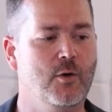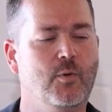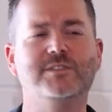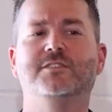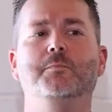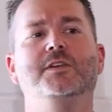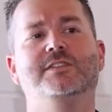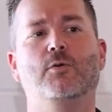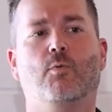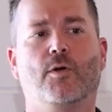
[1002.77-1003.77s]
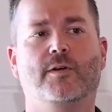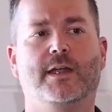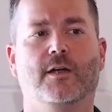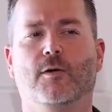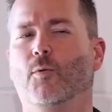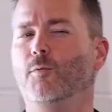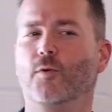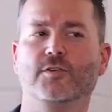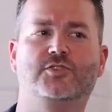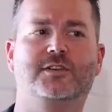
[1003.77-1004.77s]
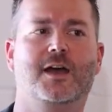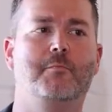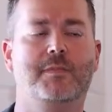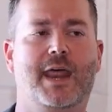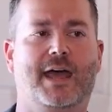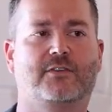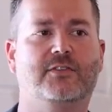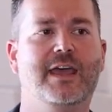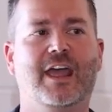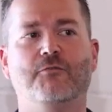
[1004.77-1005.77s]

what's the missing word here? What word should come next?